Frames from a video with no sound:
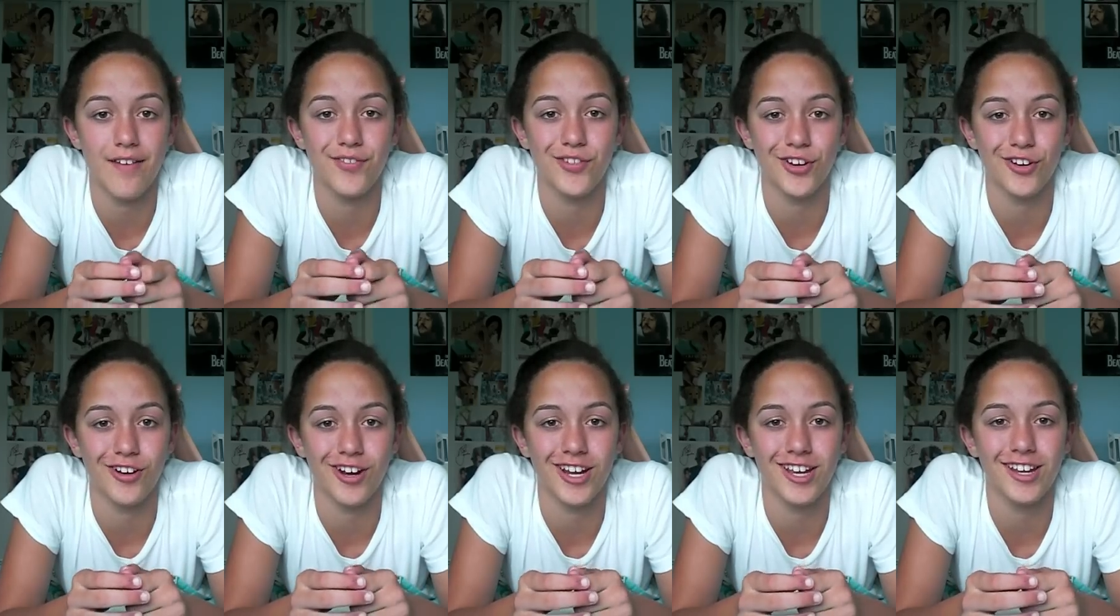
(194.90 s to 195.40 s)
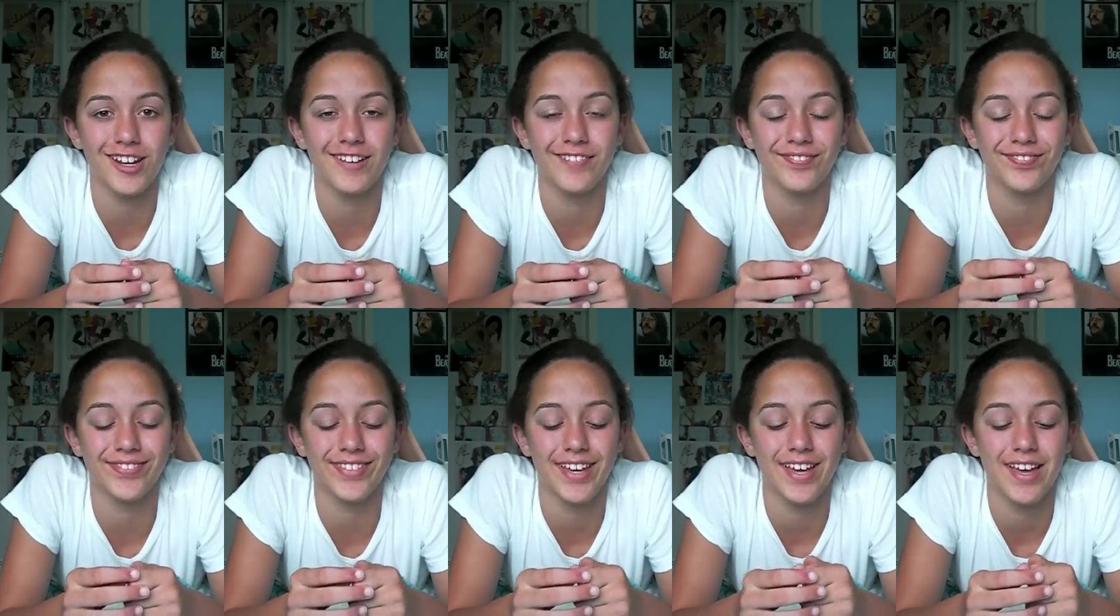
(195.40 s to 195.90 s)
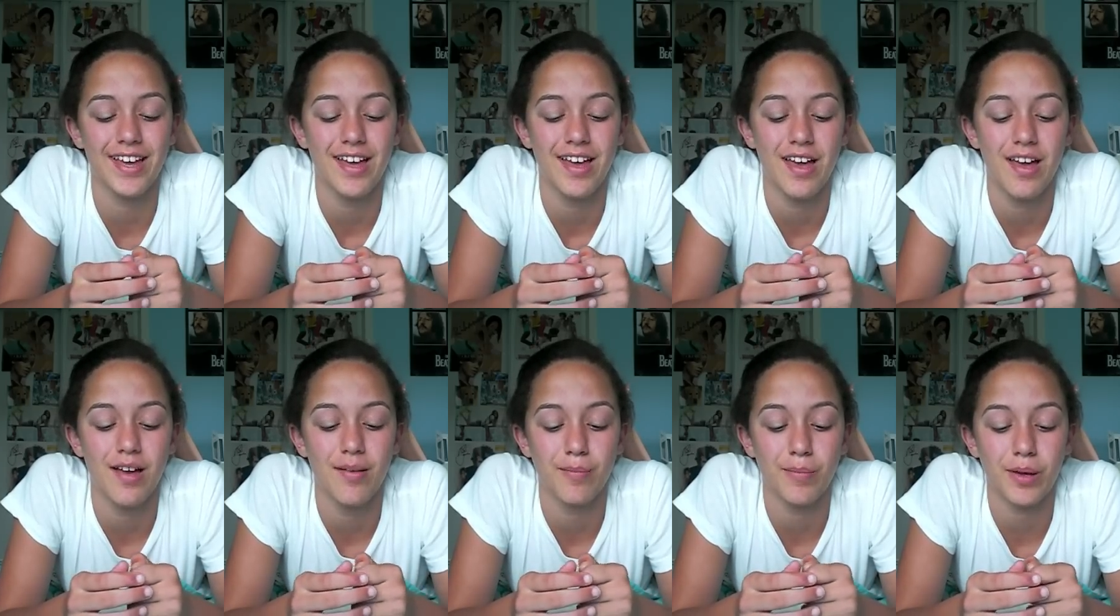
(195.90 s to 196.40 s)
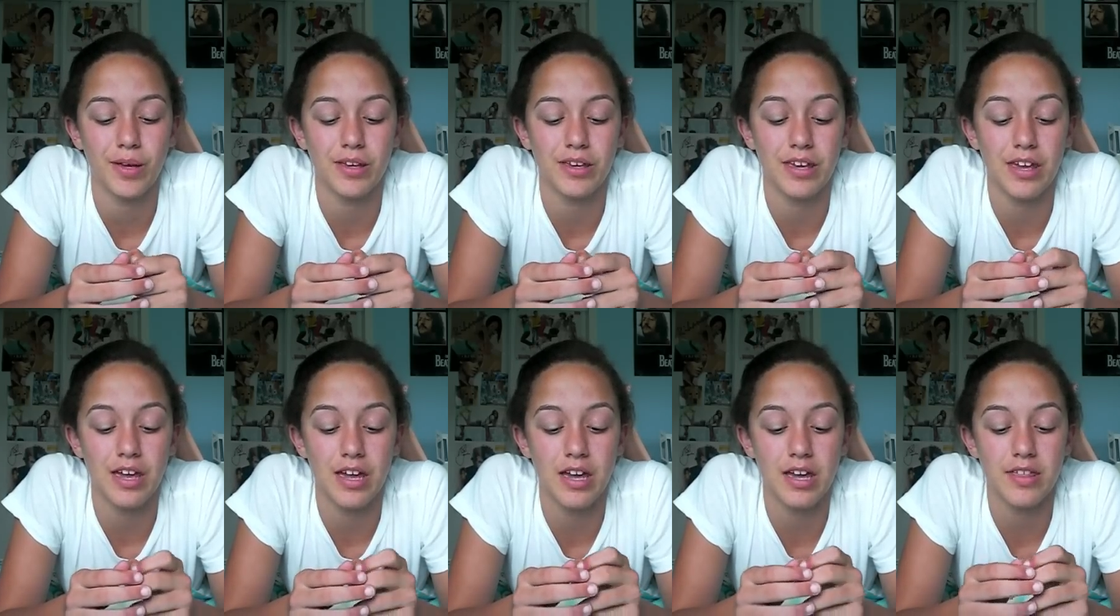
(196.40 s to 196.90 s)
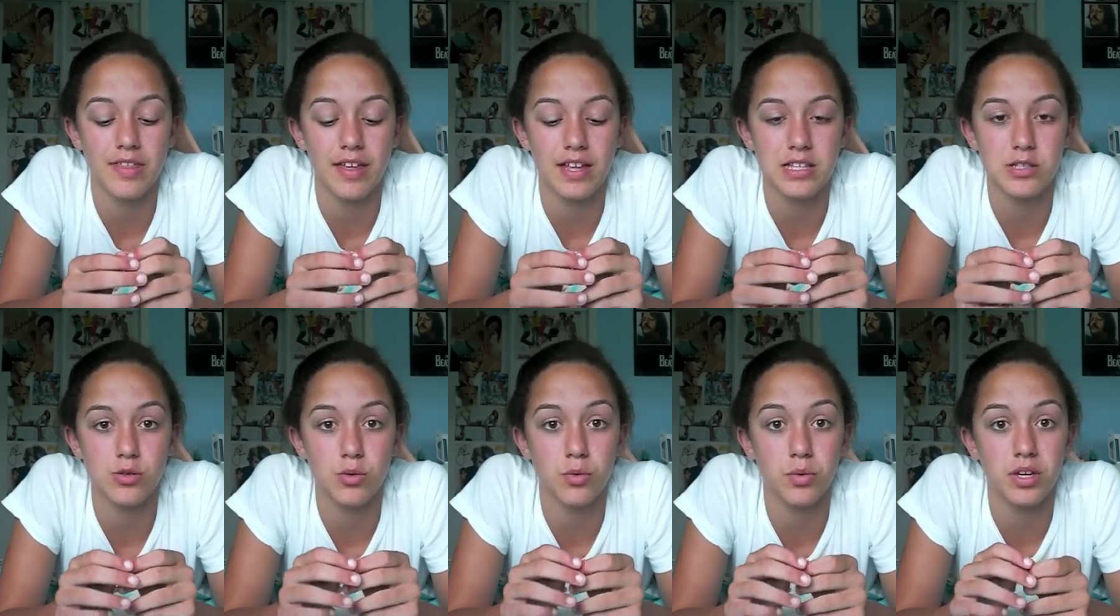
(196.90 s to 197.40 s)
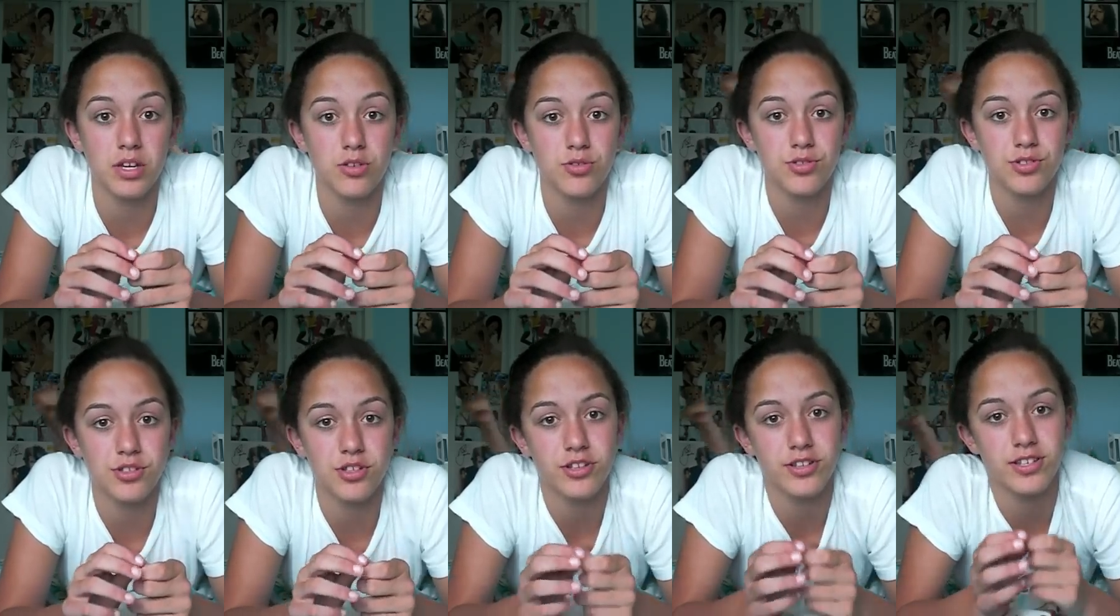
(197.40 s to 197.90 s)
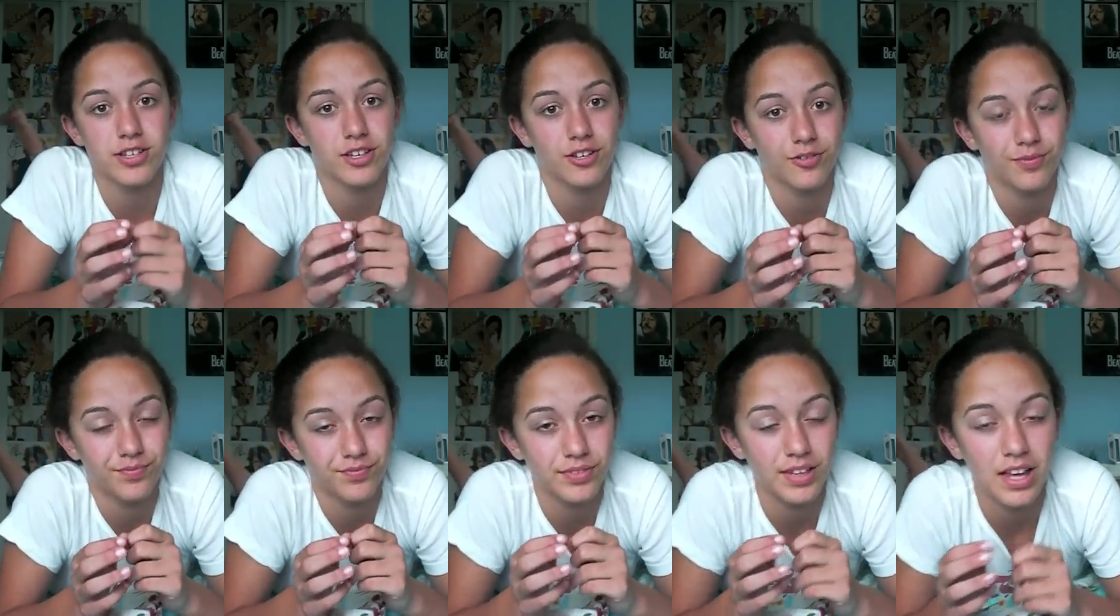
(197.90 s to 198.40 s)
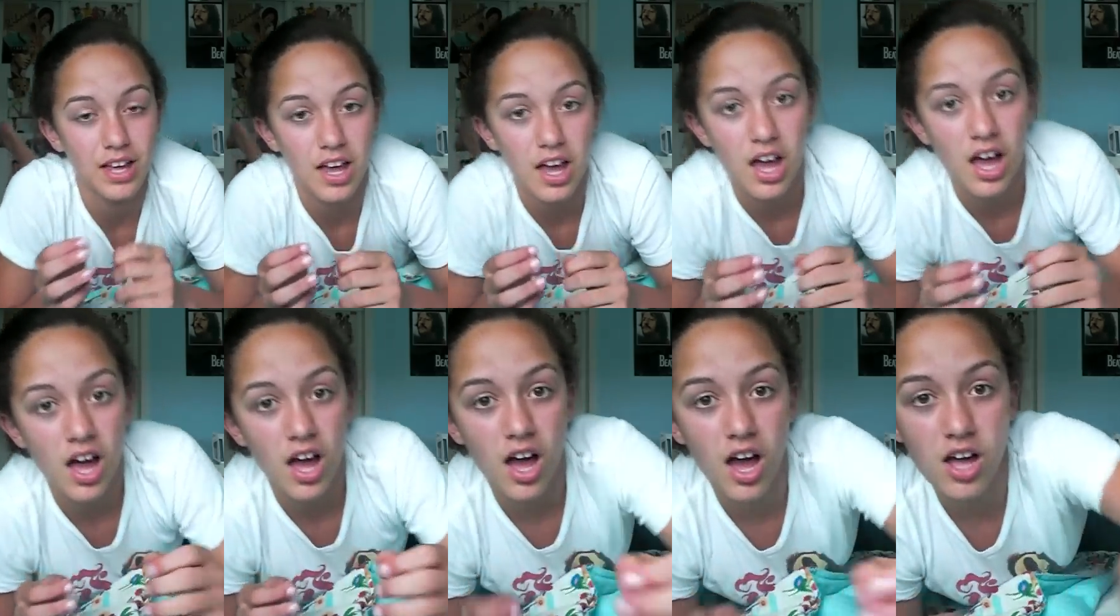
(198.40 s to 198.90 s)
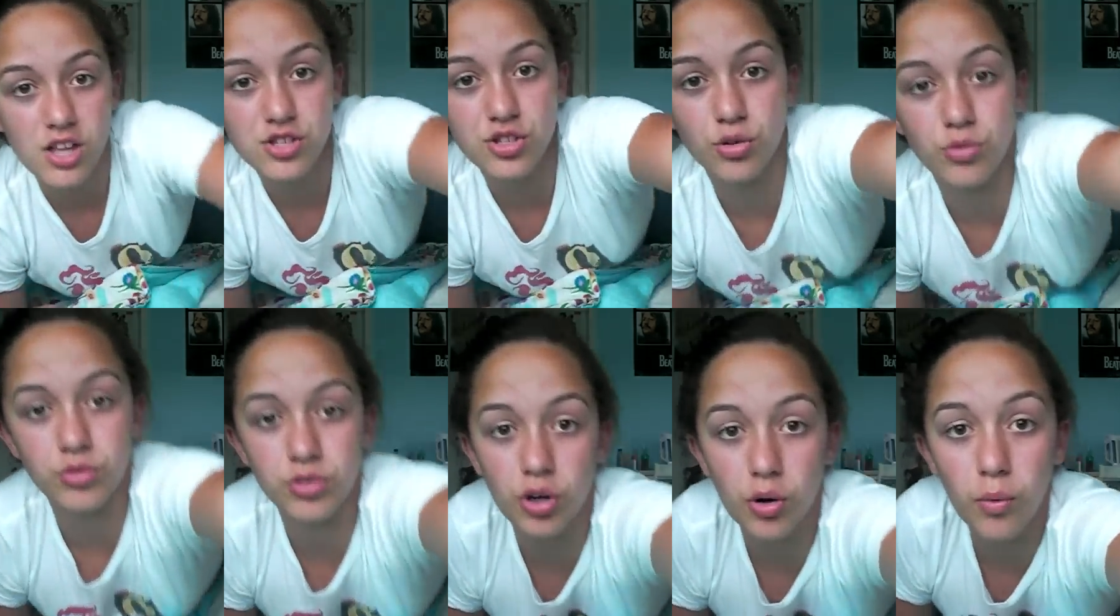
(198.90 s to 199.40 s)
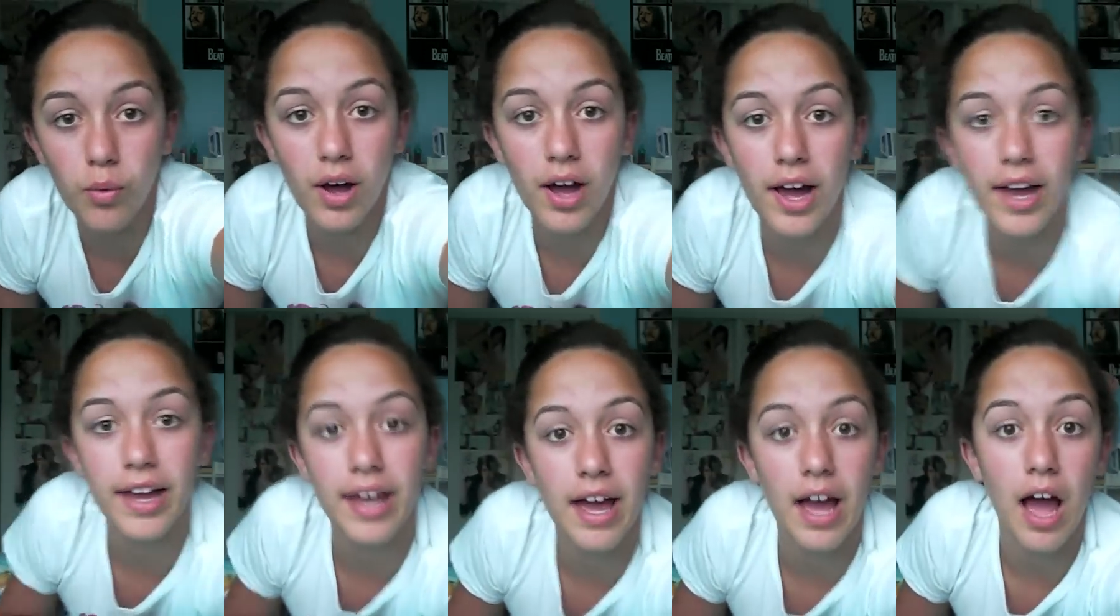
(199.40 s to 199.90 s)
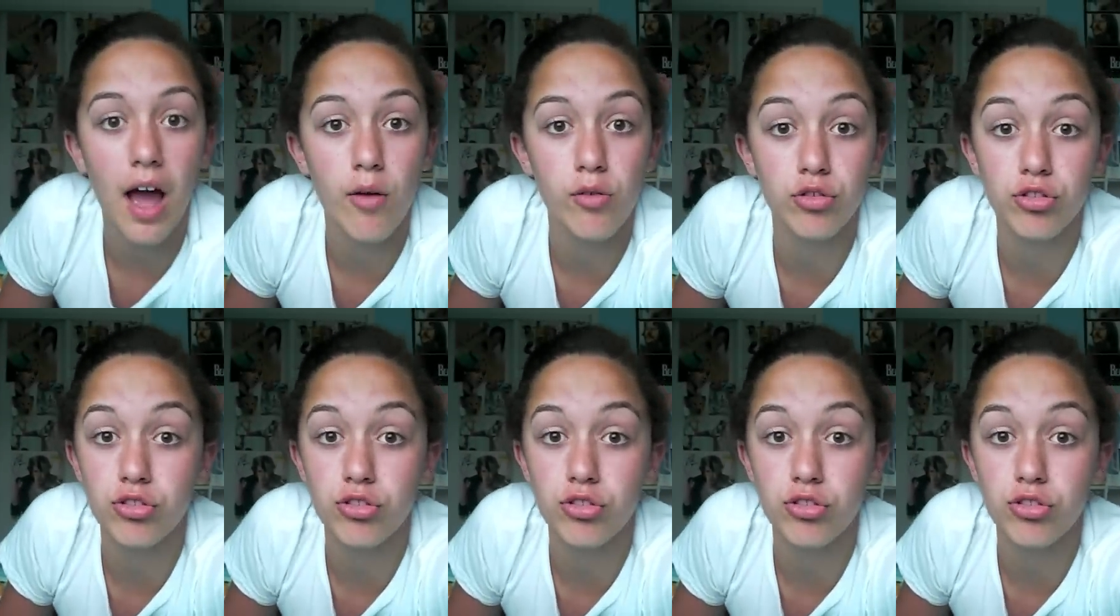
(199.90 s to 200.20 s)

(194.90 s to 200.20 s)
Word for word: after it. But yeah, that's what we used to do. Don't know why. I